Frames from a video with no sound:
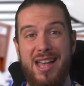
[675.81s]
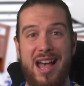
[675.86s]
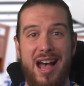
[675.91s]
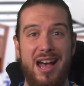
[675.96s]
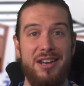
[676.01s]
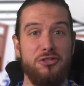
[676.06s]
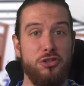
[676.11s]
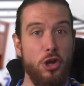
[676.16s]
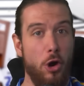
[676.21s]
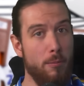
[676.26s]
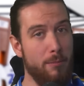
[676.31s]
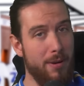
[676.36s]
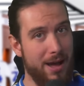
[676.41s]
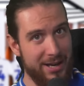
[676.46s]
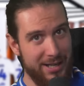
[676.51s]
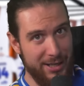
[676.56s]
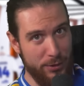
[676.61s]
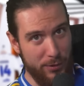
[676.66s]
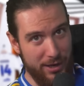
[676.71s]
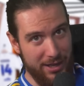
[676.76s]
And don't
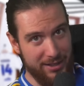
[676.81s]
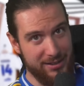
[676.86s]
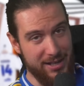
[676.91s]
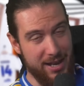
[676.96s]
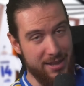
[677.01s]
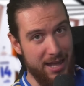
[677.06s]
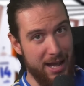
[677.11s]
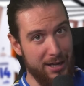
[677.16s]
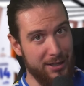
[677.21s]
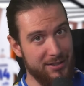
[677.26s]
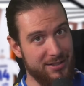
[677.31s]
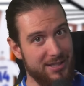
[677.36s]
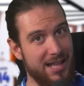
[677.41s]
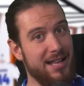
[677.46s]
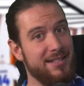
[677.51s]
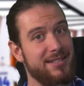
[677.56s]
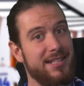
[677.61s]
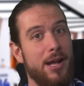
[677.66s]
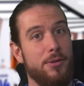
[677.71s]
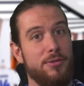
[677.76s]
panic when I say that, because
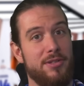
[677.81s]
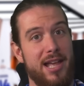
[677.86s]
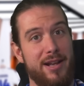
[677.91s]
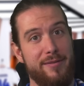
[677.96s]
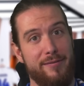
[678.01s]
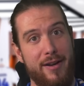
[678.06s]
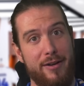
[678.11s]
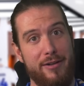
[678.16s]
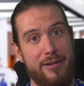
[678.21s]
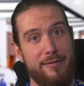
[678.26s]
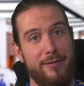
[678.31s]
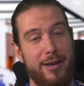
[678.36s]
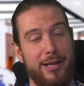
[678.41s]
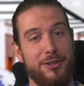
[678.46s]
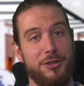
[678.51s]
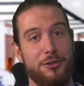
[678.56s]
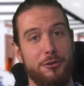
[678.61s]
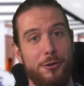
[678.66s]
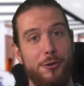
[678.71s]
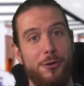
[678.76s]
that sounds like very
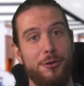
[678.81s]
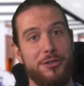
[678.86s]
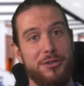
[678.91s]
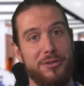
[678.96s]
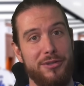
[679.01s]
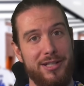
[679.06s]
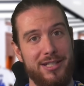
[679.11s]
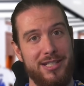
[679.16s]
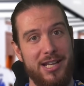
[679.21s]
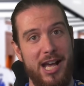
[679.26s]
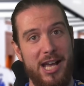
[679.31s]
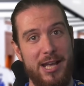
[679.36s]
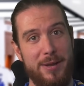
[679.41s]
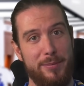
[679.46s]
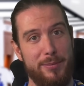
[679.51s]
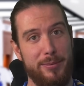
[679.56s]
Victor Ortery type,